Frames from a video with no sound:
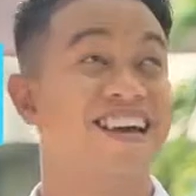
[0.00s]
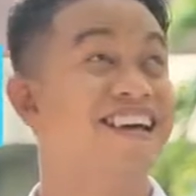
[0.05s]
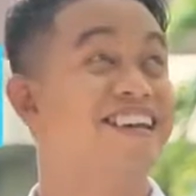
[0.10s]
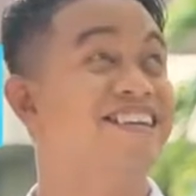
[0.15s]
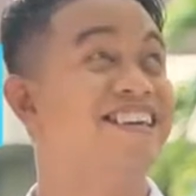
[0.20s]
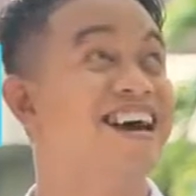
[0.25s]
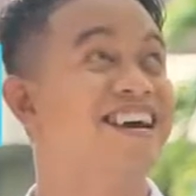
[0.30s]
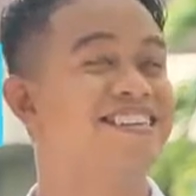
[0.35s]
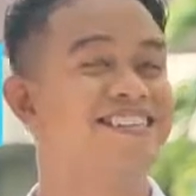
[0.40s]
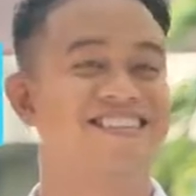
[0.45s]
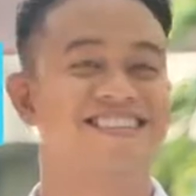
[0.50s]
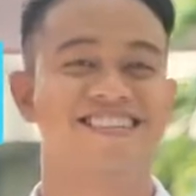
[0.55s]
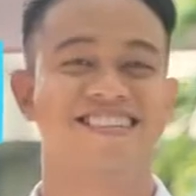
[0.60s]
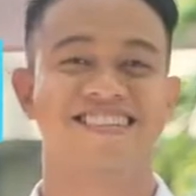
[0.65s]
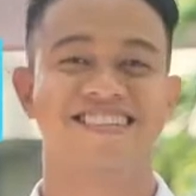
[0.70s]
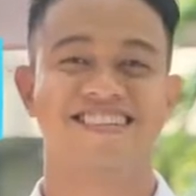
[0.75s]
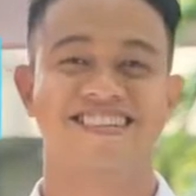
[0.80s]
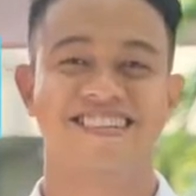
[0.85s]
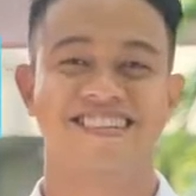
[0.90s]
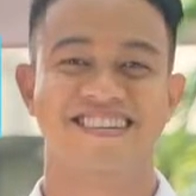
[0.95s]
next,
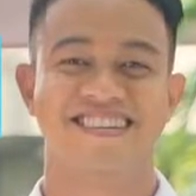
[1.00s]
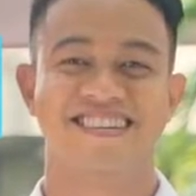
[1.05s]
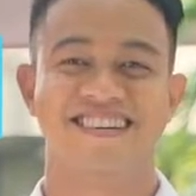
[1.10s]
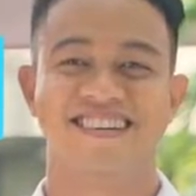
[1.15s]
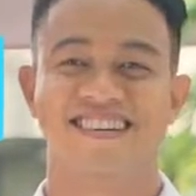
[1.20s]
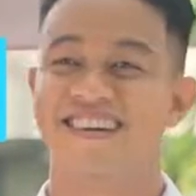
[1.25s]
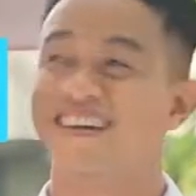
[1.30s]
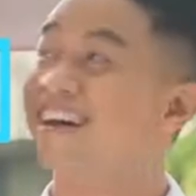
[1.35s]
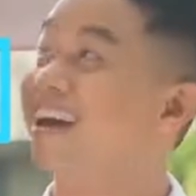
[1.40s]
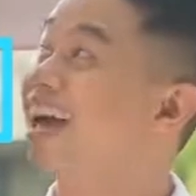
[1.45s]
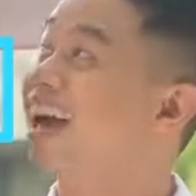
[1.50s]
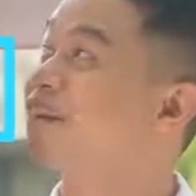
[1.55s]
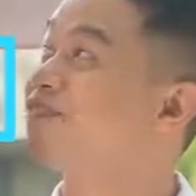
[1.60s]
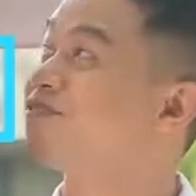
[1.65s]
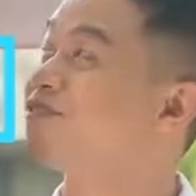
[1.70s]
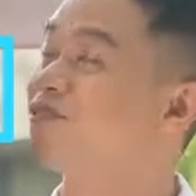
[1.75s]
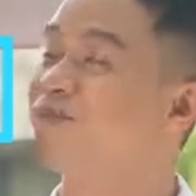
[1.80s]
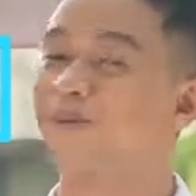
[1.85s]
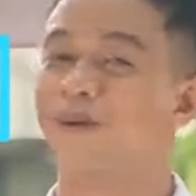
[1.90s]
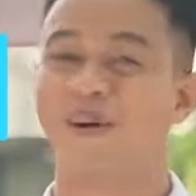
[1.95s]

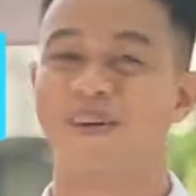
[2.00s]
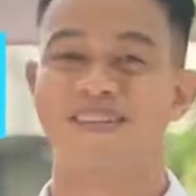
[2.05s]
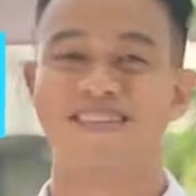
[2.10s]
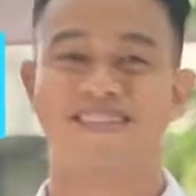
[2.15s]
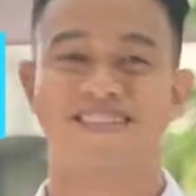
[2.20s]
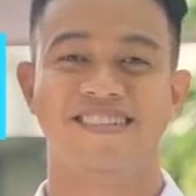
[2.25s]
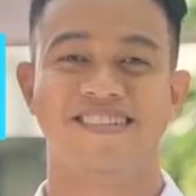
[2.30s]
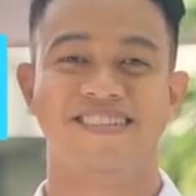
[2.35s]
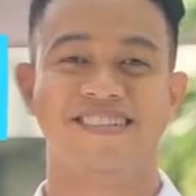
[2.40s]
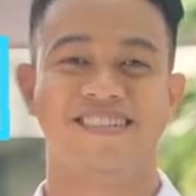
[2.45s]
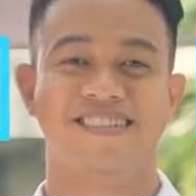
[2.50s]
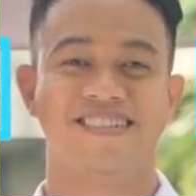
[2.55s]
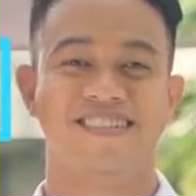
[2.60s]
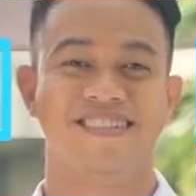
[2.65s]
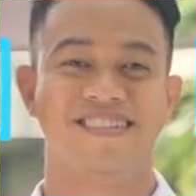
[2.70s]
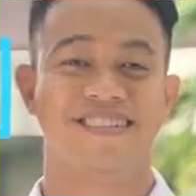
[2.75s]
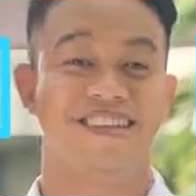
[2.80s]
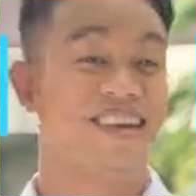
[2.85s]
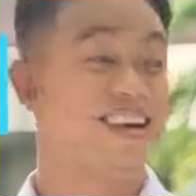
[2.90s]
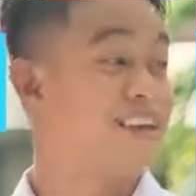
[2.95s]
afterward,
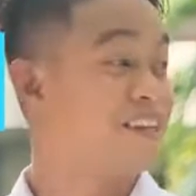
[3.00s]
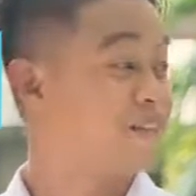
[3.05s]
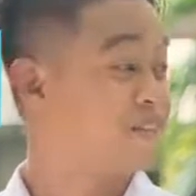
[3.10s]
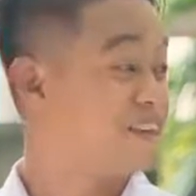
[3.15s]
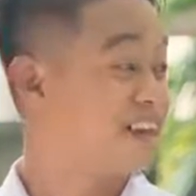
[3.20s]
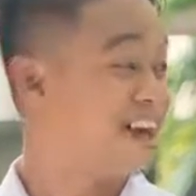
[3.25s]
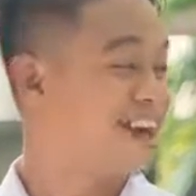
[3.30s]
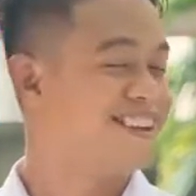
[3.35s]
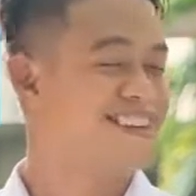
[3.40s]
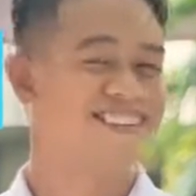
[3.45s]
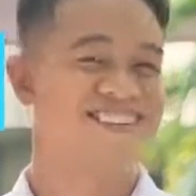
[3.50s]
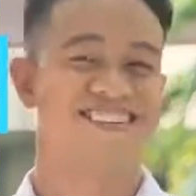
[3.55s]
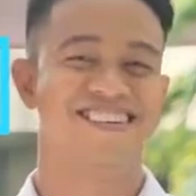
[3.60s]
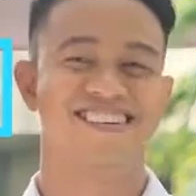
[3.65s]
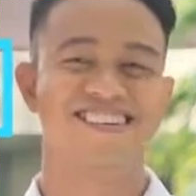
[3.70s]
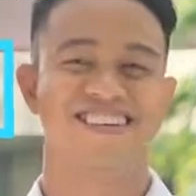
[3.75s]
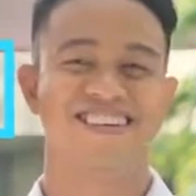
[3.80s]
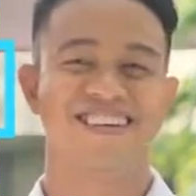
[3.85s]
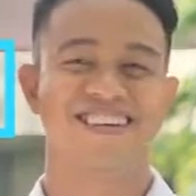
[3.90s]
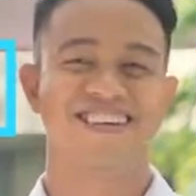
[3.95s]
then,
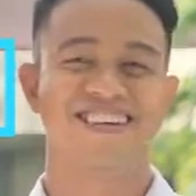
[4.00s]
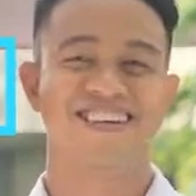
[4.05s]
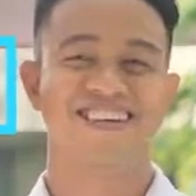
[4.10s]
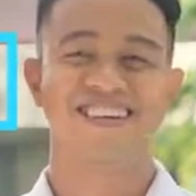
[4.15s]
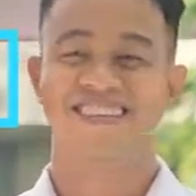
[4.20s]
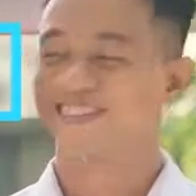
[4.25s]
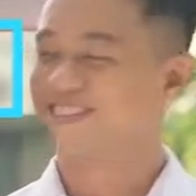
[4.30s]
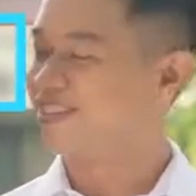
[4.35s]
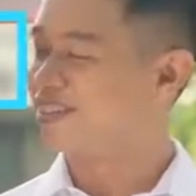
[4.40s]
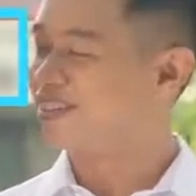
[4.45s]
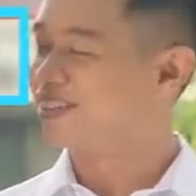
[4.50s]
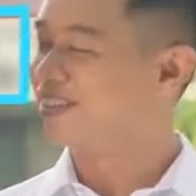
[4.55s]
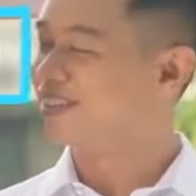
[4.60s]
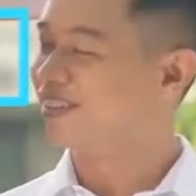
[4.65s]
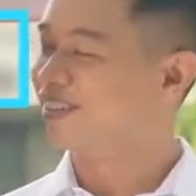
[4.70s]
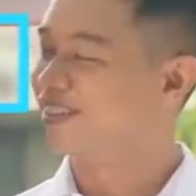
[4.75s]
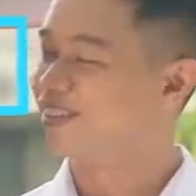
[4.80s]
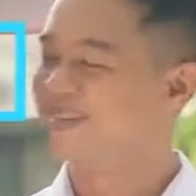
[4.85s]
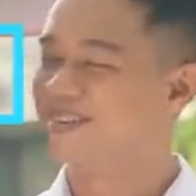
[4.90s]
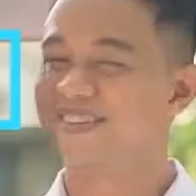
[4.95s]
to
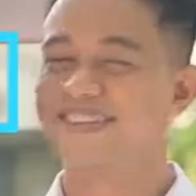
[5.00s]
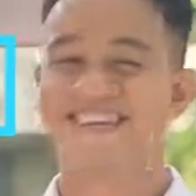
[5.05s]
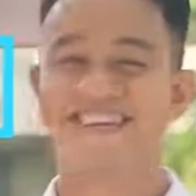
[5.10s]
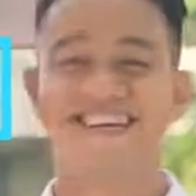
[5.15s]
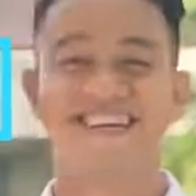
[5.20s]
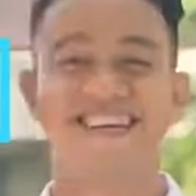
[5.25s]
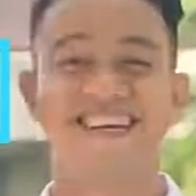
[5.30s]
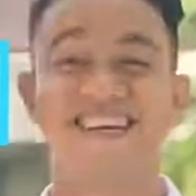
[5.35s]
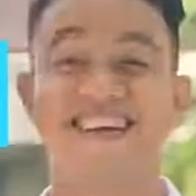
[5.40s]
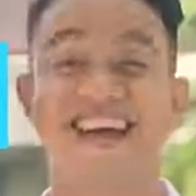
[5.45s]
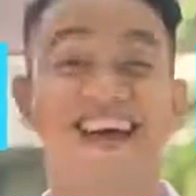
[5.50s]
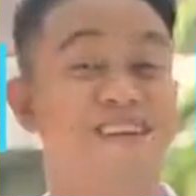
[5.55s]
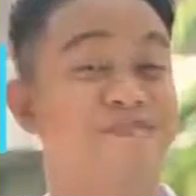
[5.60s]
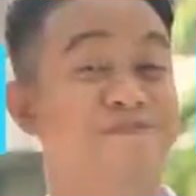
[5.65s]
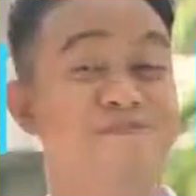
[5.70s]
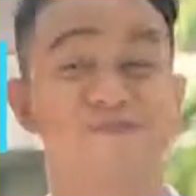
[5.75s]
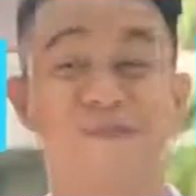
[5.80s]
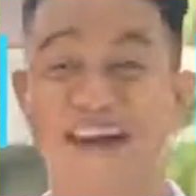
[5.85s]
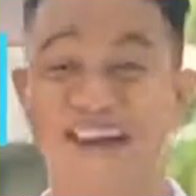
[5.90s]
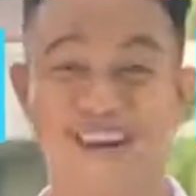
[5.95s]
conclude,
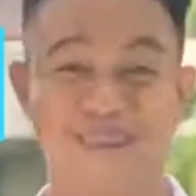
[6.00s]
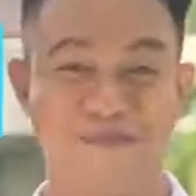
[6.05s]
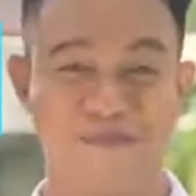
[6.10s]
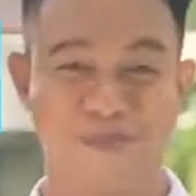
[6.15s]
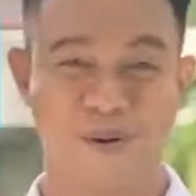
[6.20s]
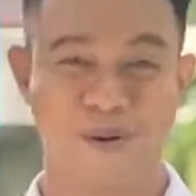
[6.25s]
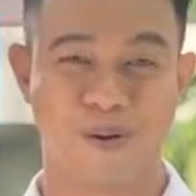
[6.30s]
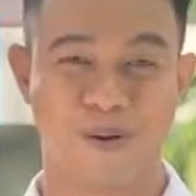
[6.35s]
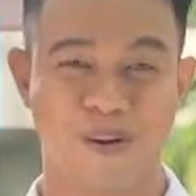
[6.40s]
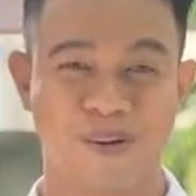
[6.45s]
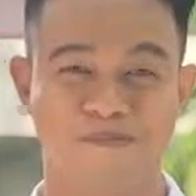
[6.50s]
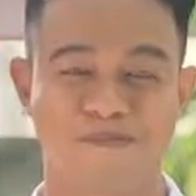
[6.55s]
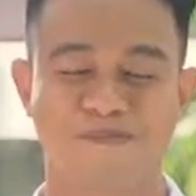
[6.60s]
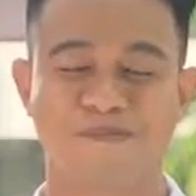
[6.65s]
and many more.